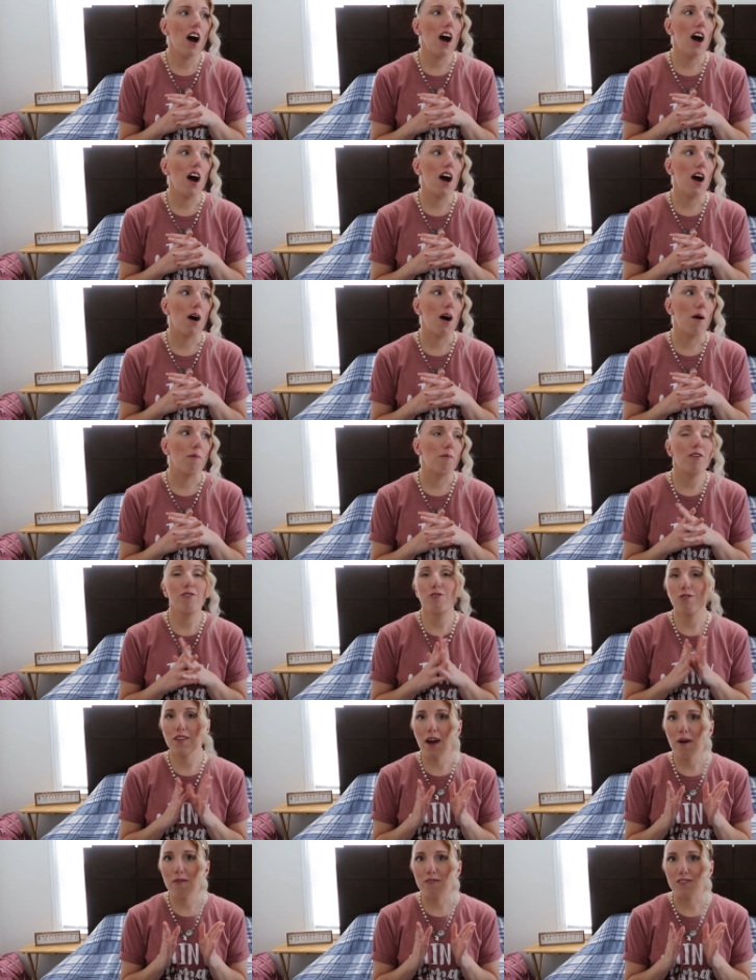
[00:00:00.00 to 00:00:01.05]
Um, so
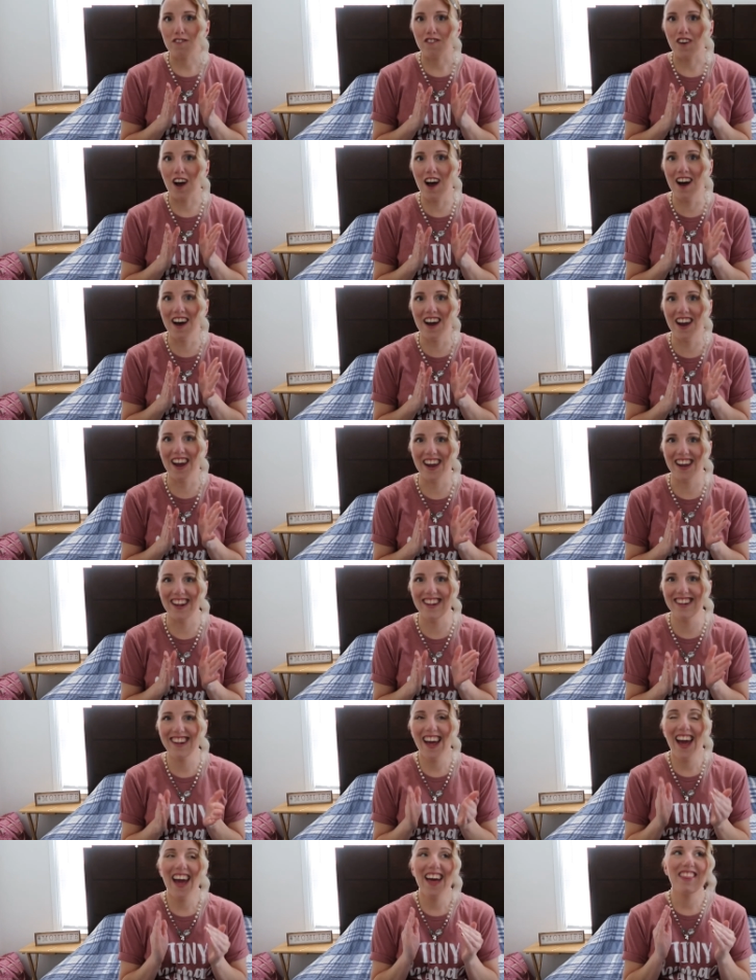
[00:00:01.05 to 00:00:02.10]
that was
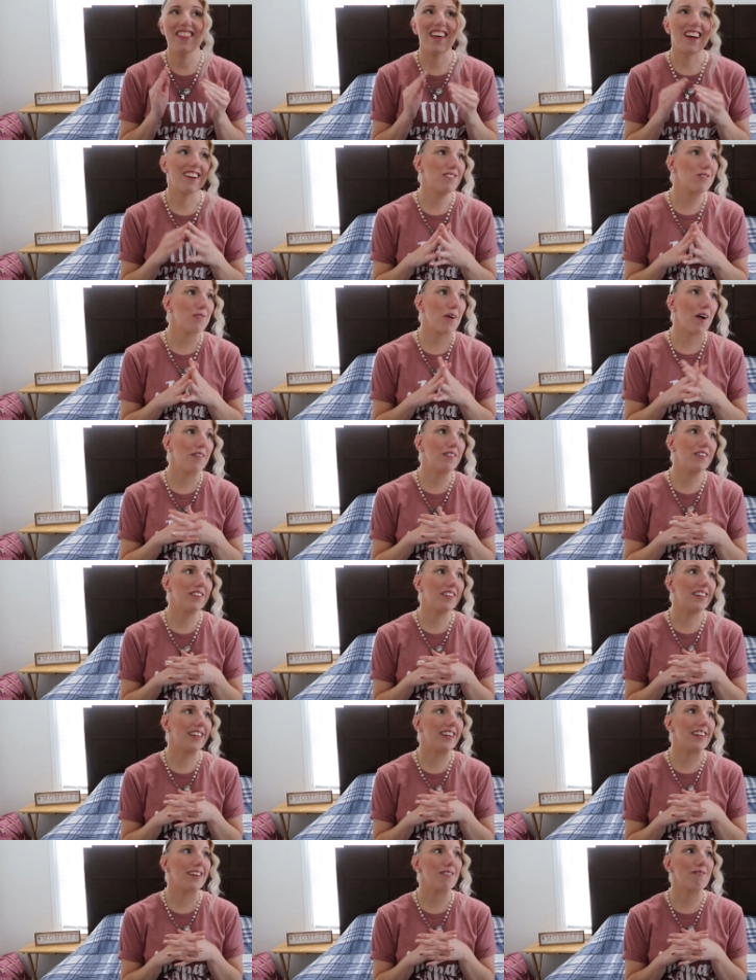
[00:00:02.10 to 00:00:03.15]
fun. That is
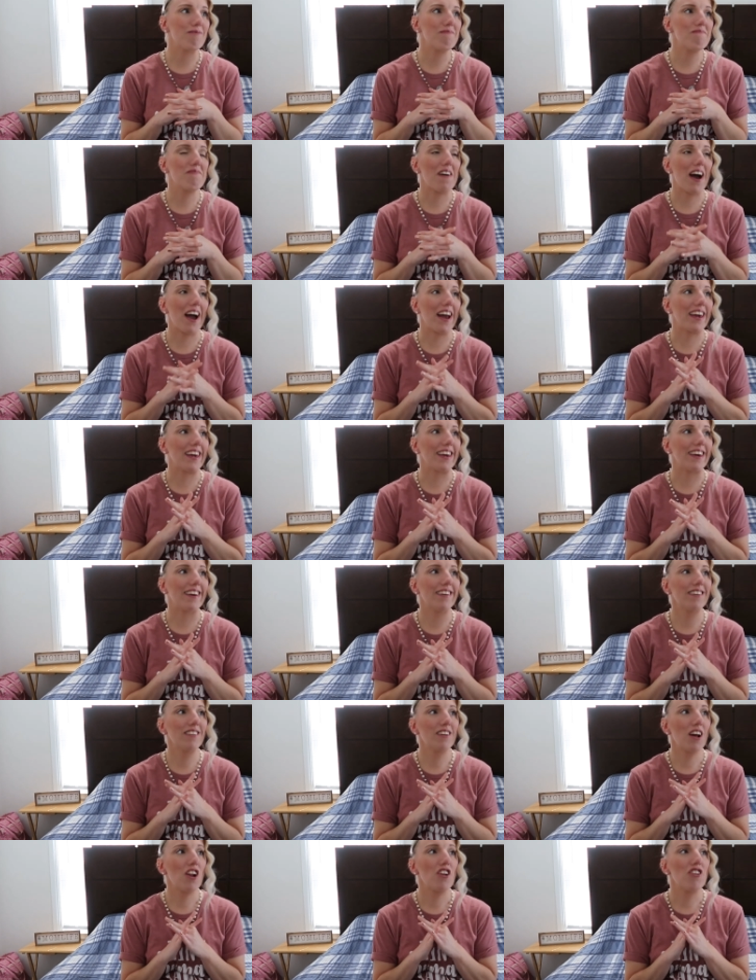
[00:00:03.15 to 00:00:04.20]
probably my
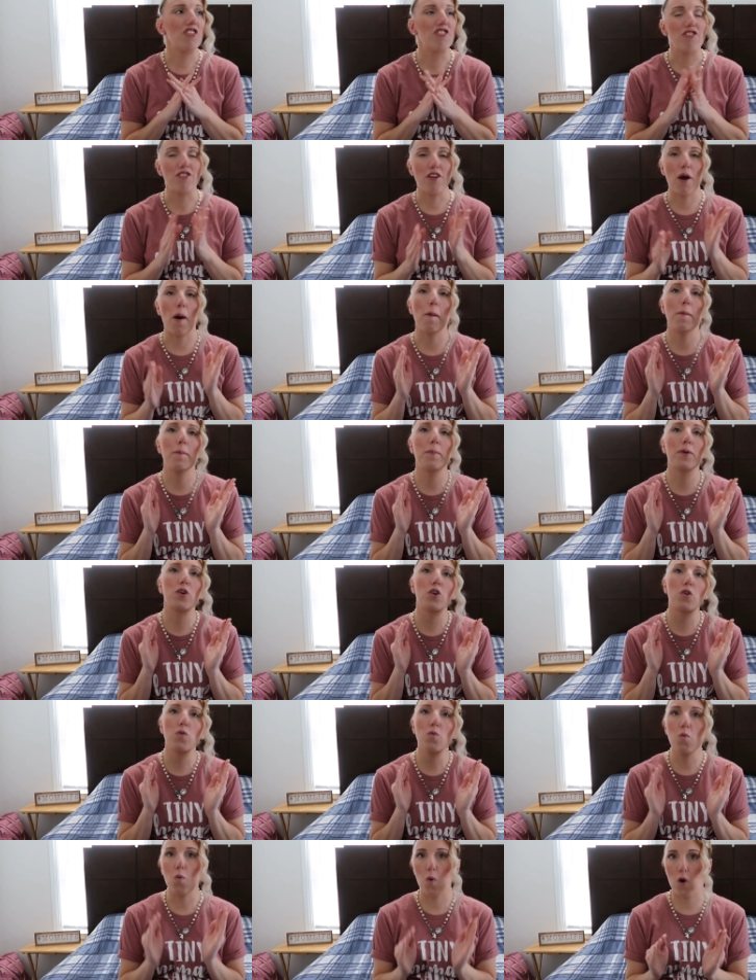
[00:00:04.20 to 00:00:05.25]

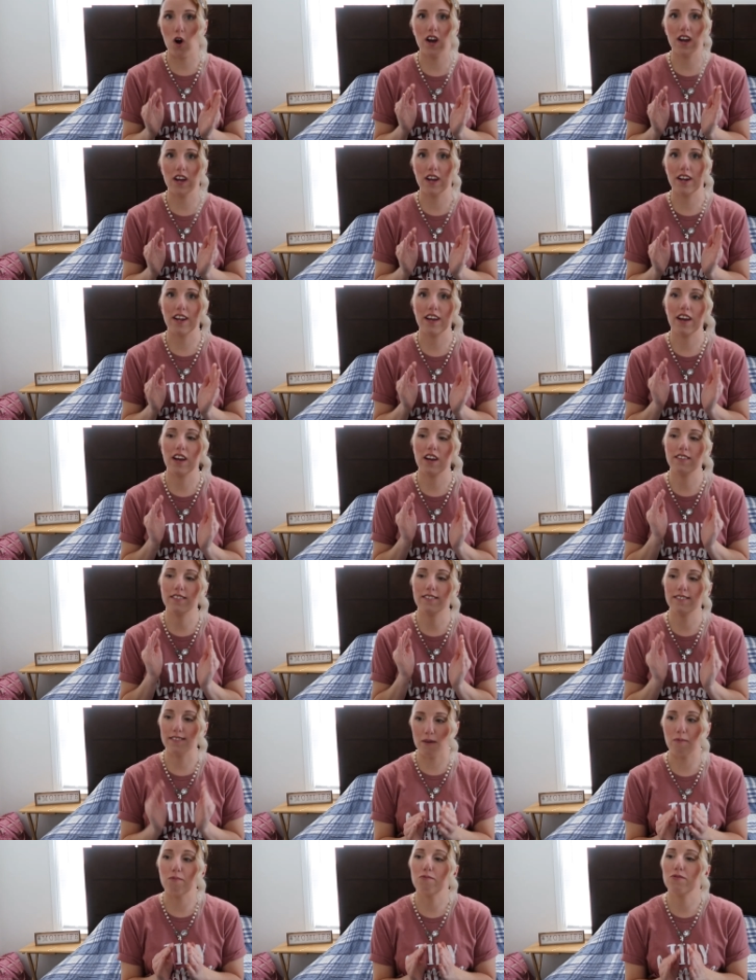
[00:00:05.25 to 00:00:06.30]
number one
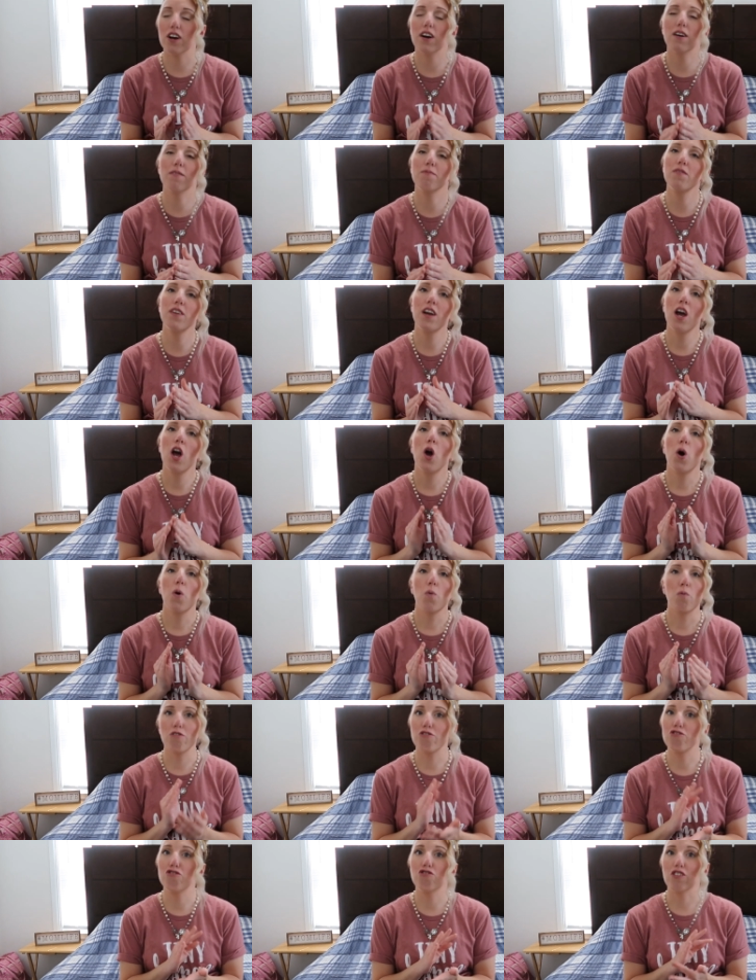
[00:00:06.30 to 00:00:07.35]
symptom
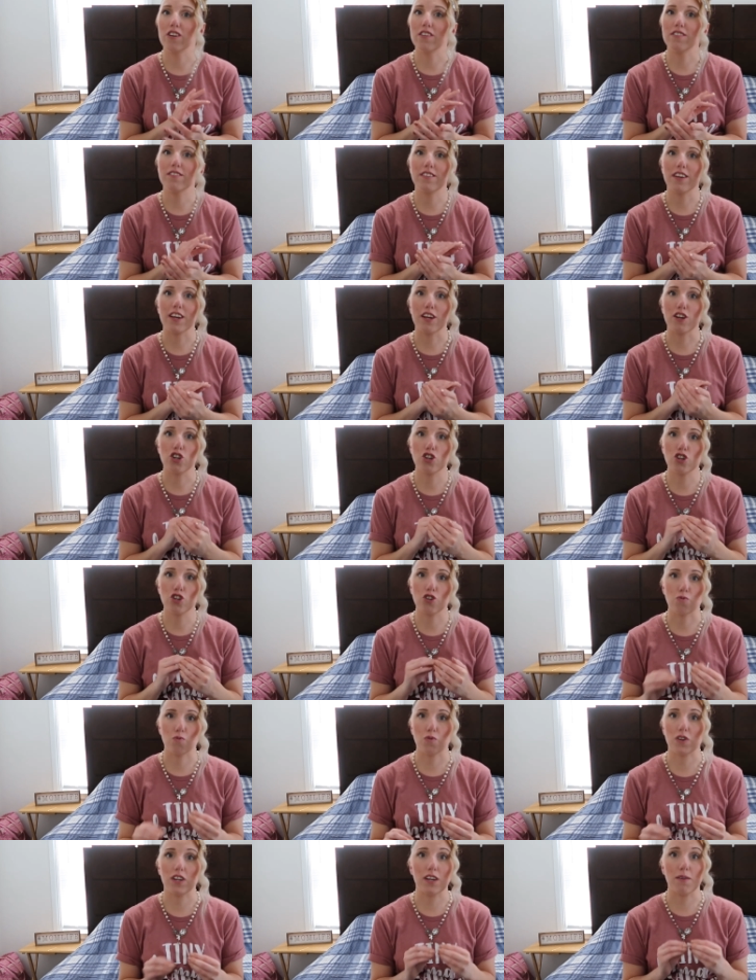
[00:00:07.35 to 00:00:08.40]
was just
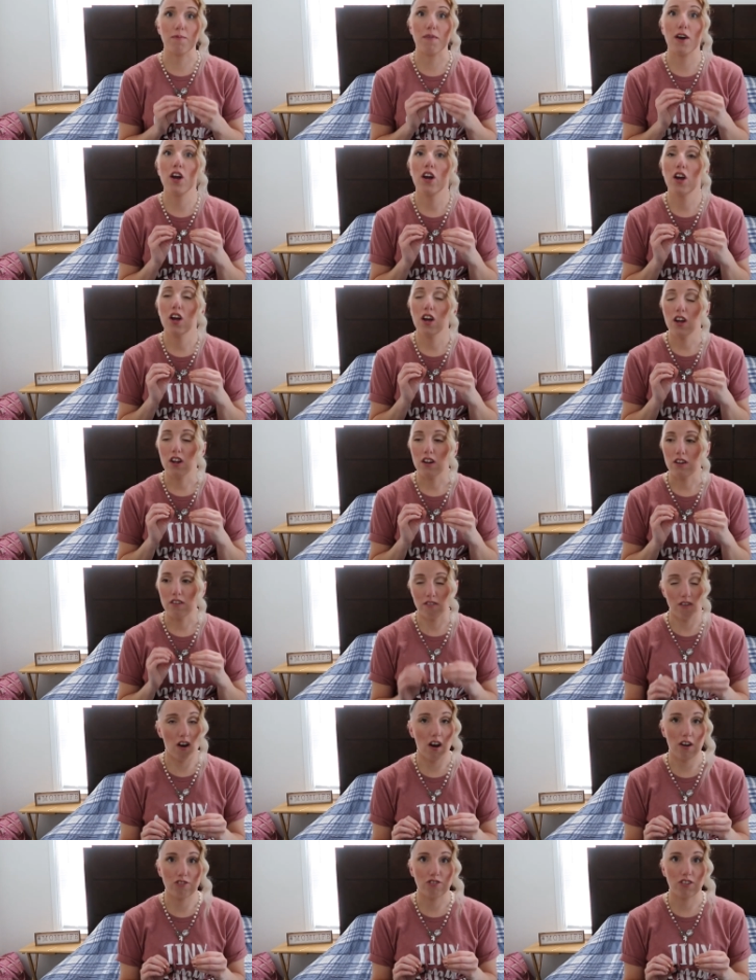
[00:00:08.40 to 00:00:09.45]
extreme
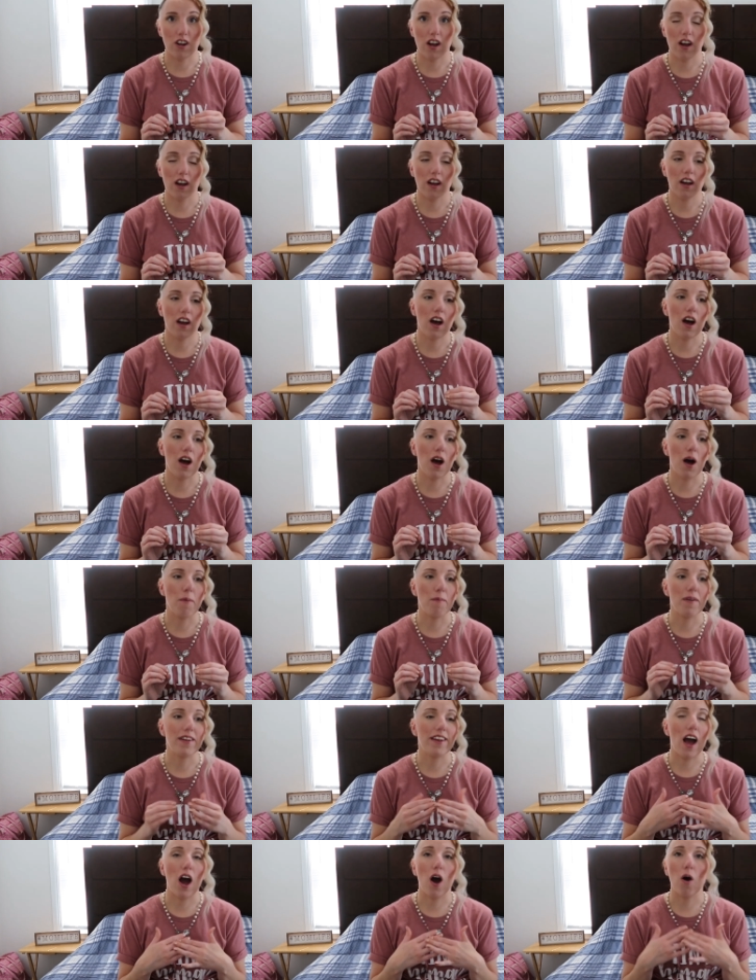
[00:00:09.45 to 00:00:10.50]
nausea.
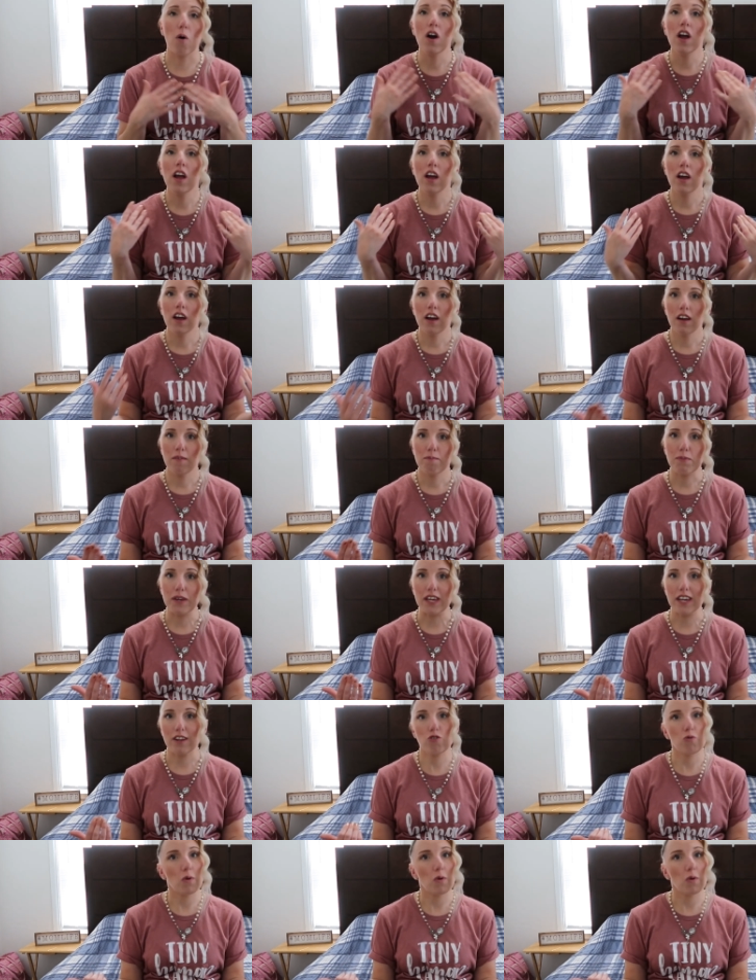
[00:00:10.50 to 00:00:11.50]
Um, now, being